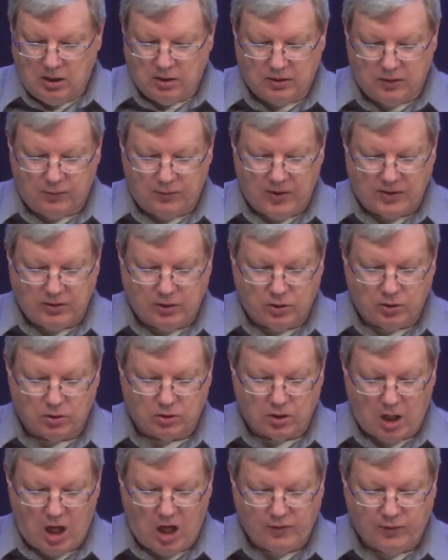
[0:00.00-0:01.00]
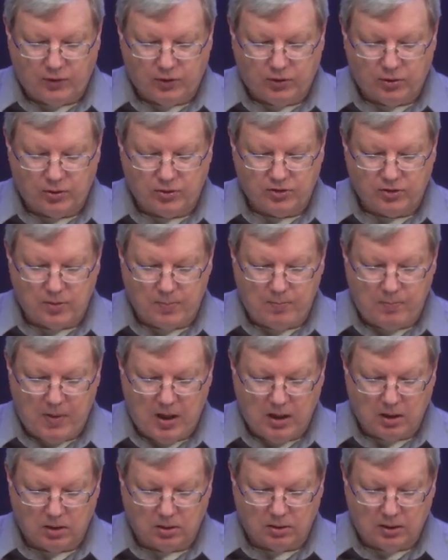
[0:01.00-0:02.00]
defended her officers, the
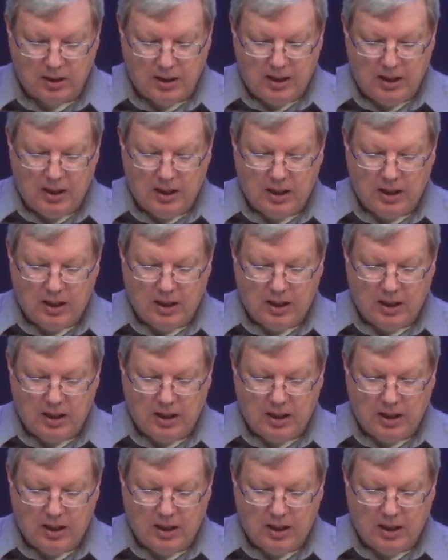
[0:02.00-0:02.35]
mayor,